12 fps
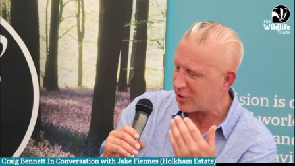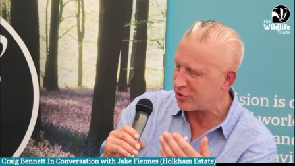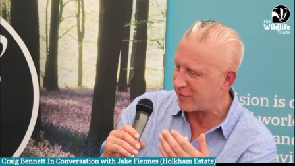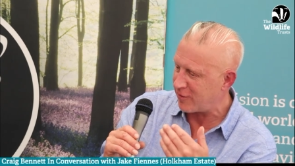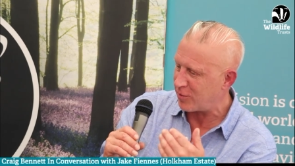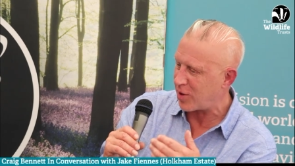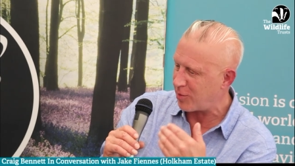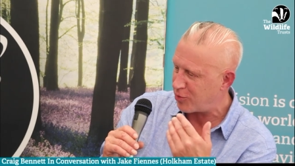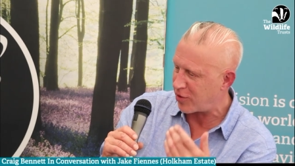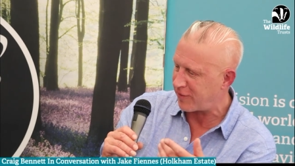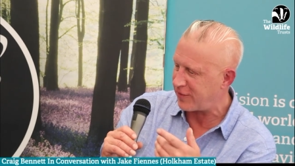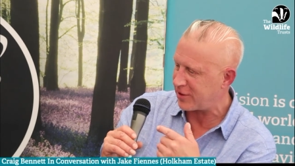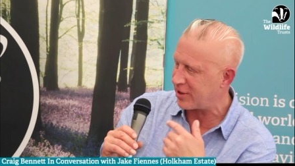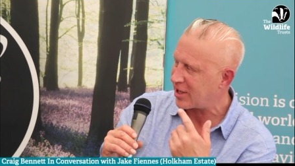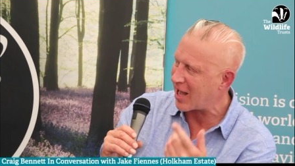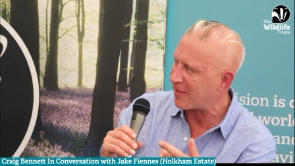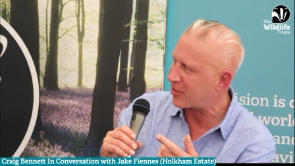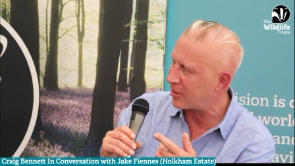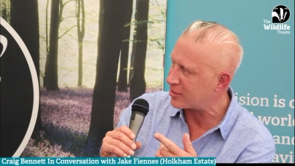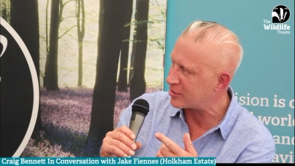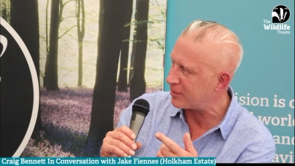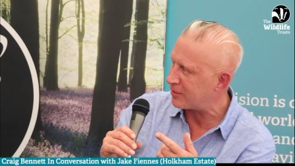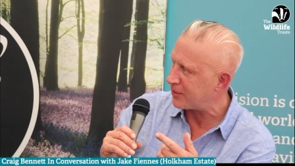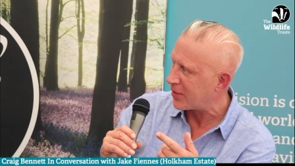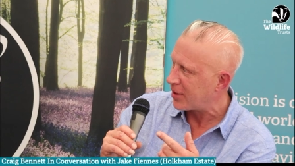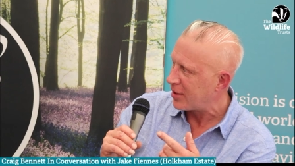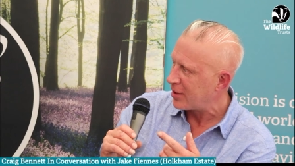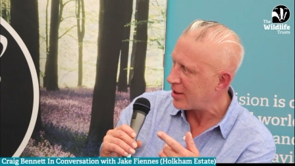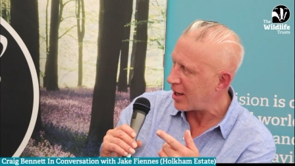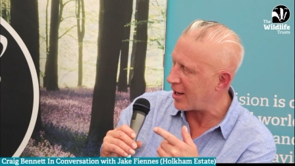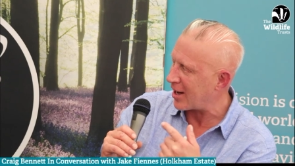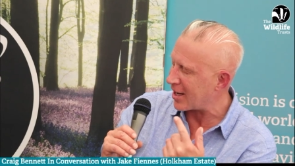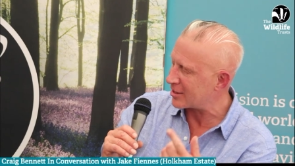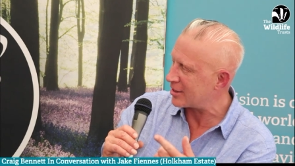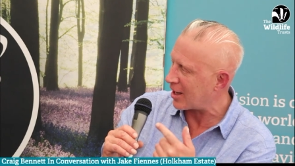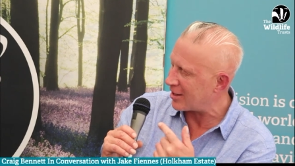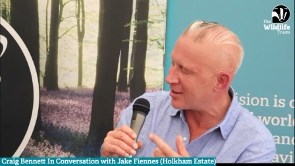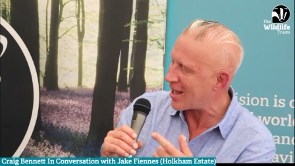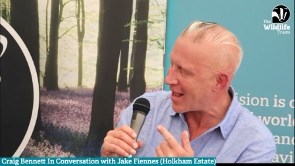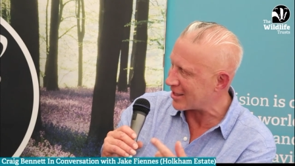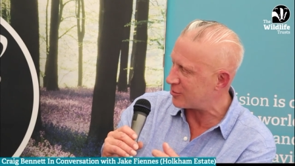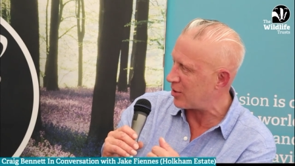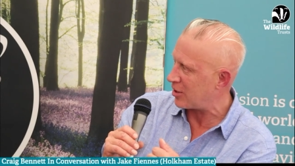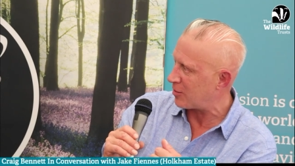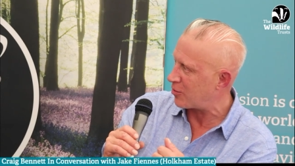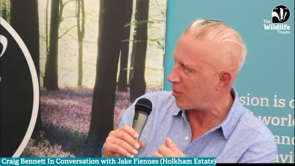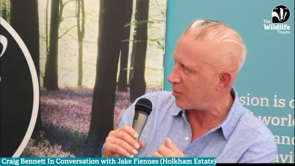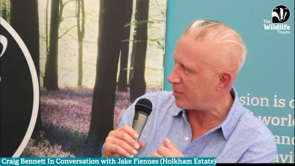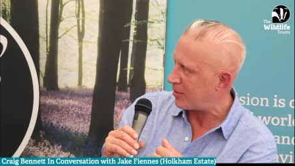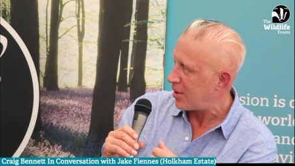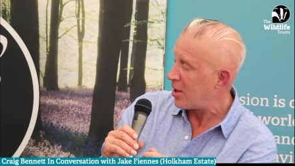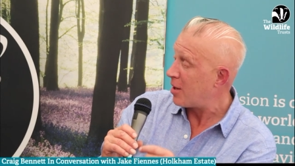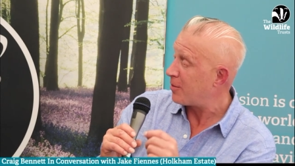driven by profit and capitalism, and that's been the problem.